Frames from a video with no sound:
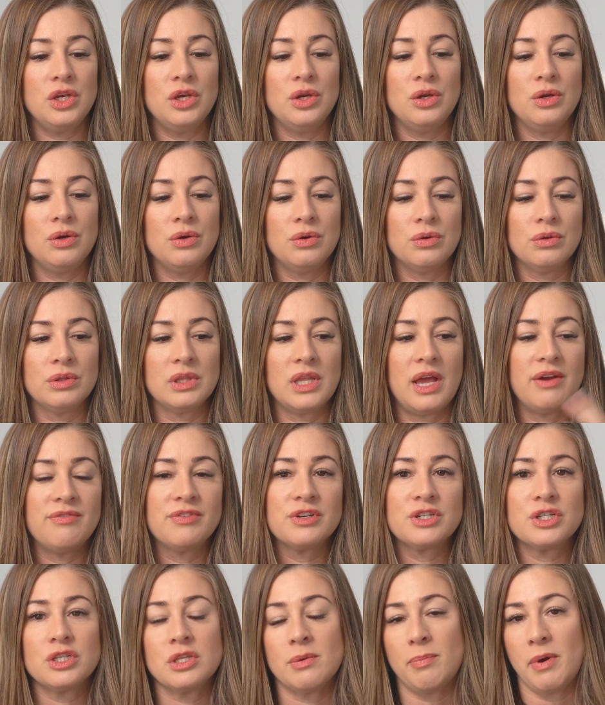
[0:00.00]
you
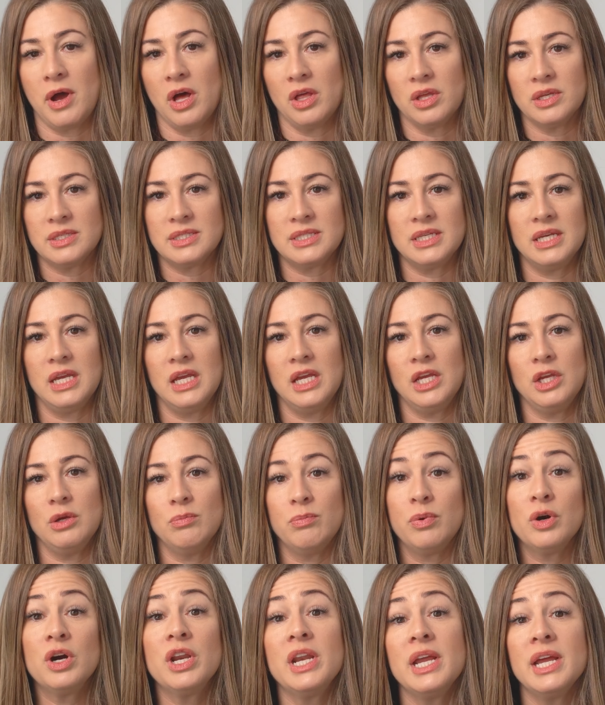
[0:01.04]
leverage the policy, you
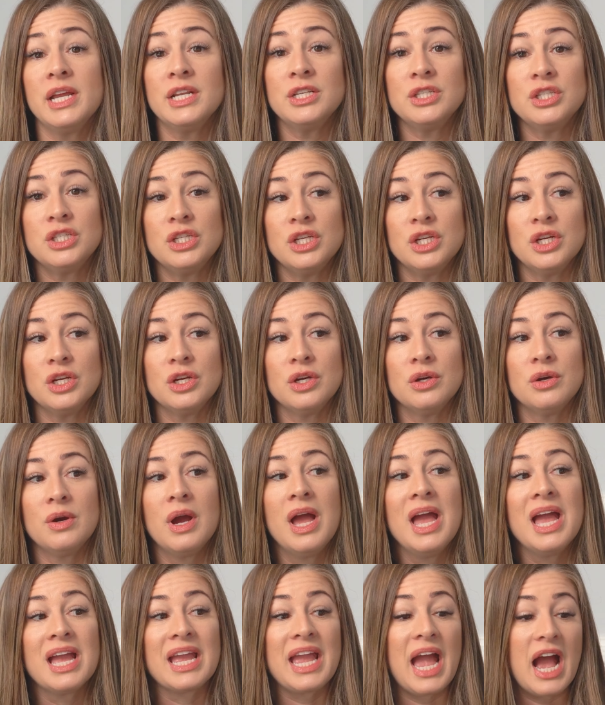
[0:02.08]
put it into
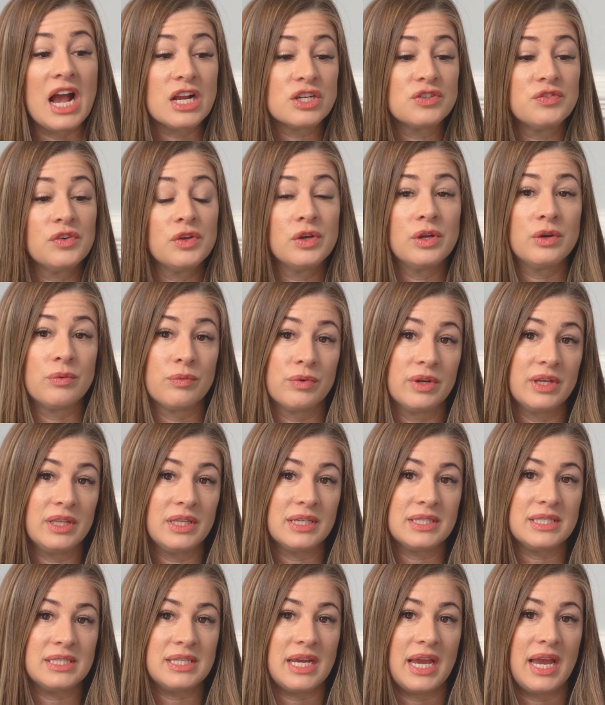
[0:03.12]
cash flowing real
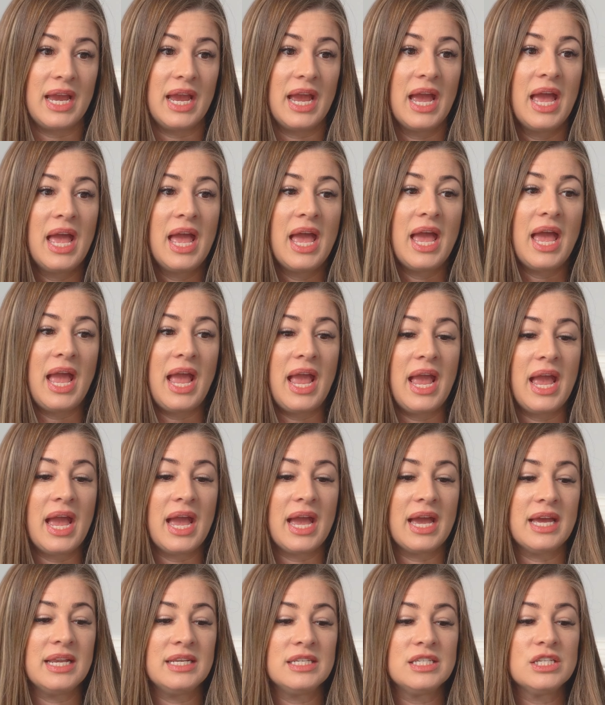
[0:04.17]
estate,
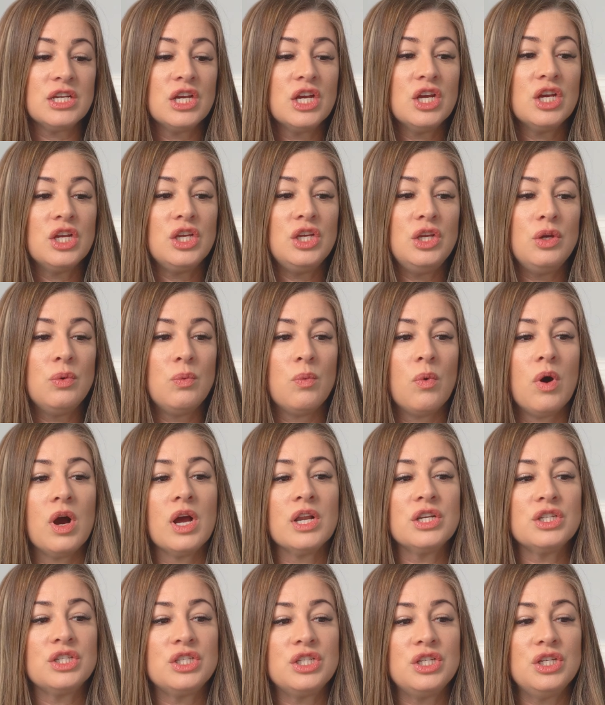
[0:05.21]
and you
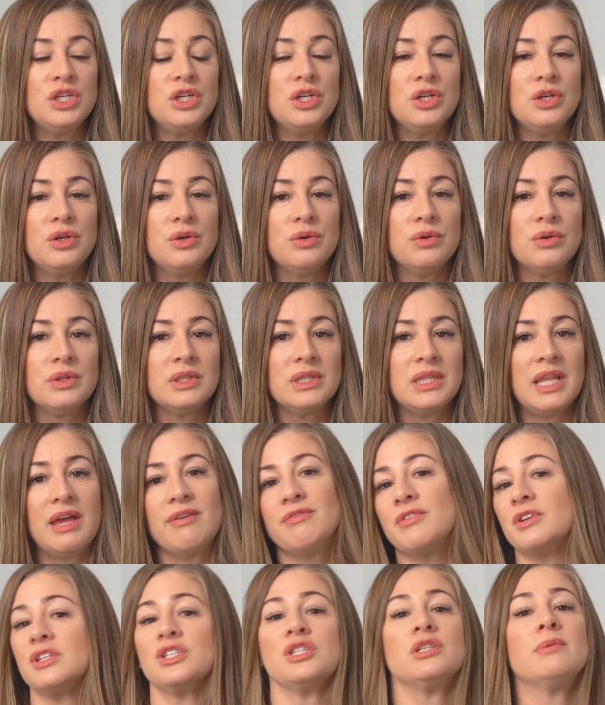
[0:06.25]
want to
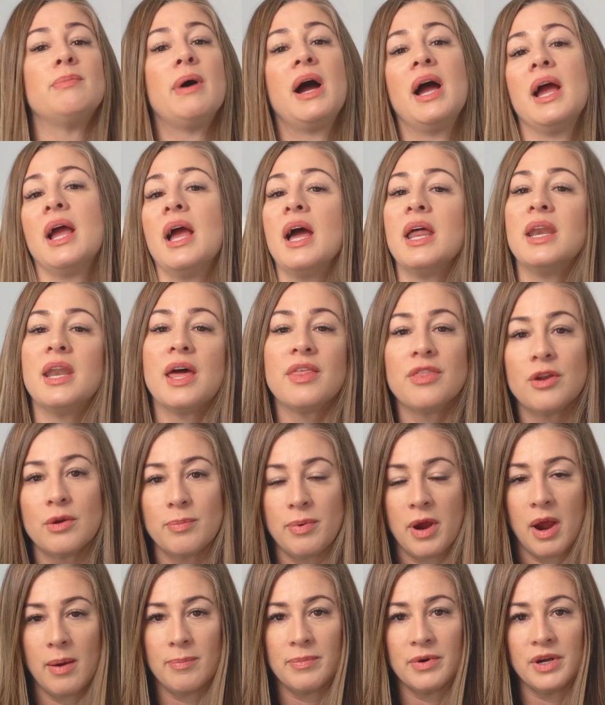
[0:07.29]
leverage to buy another
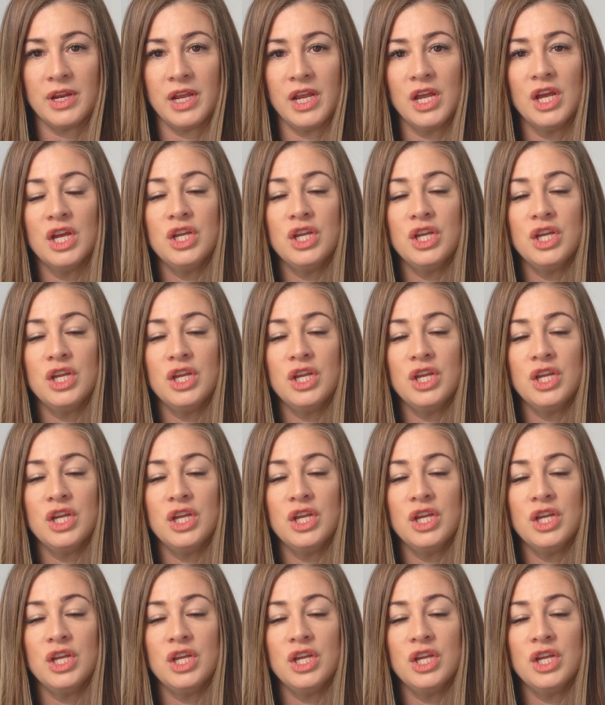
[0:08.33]
property.